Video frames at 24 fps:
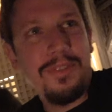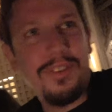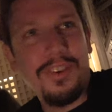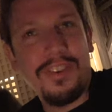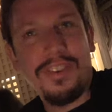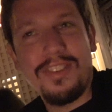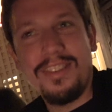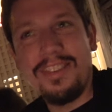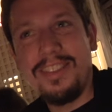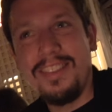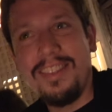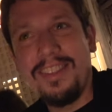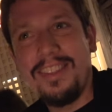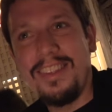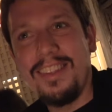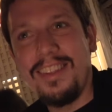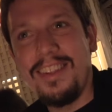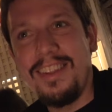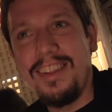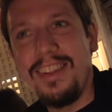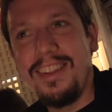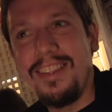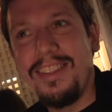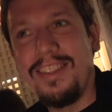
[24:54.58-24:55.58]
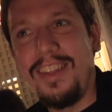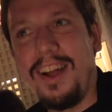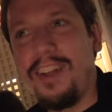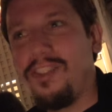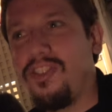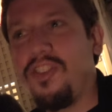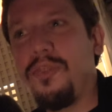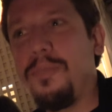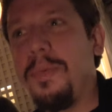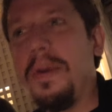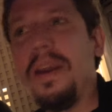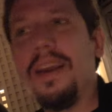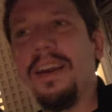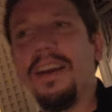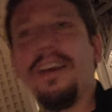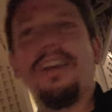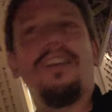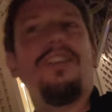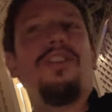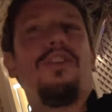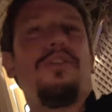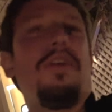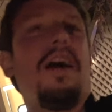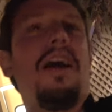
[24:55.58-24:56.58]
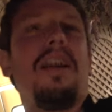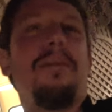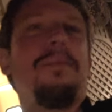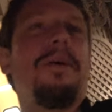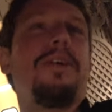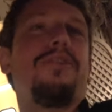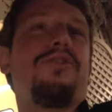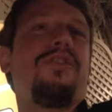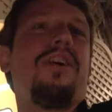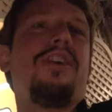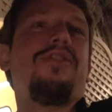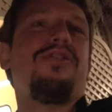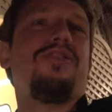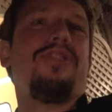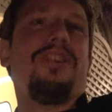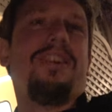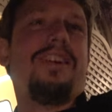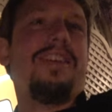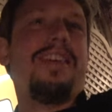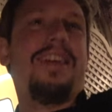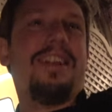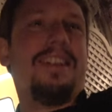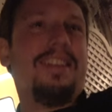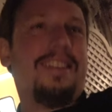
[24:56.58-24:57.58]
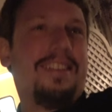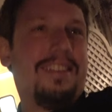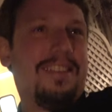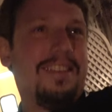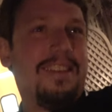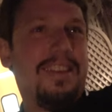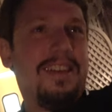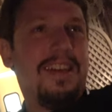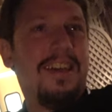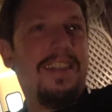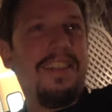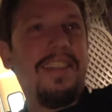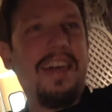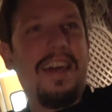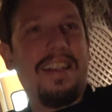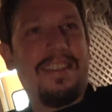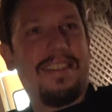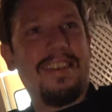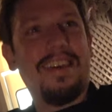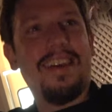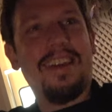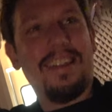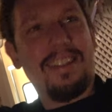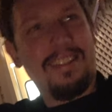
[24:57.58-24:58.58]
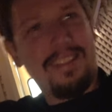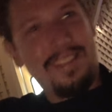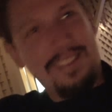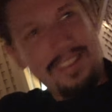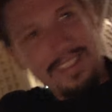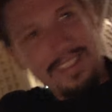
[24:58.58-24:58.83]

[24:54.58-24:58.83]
just not just being surrounded by treasure, and then that's it.